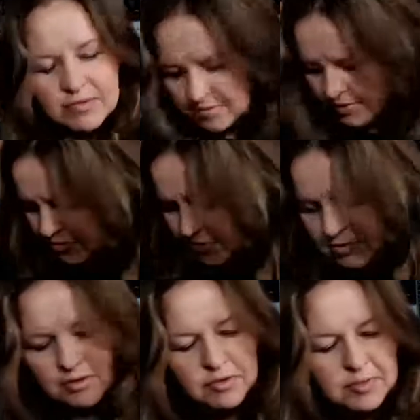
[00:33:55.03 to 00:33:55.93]
What is going
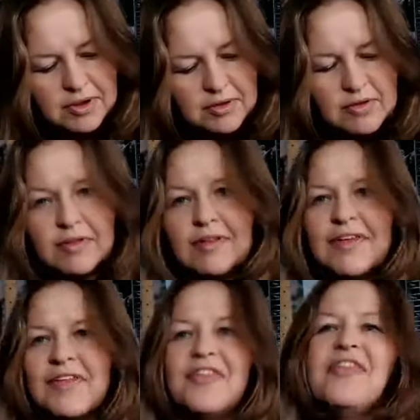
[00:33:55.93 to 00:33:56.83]
on with me?
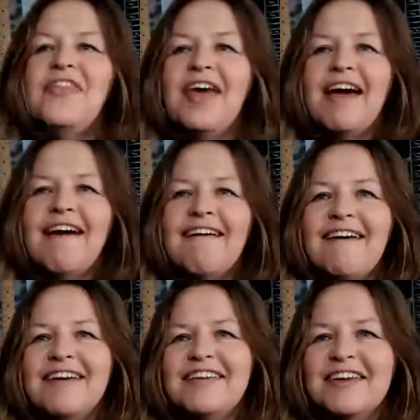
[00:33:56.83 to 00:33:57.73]
There,
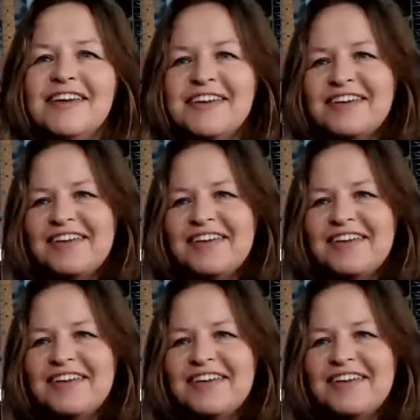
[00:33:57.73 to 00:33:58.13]
I did it.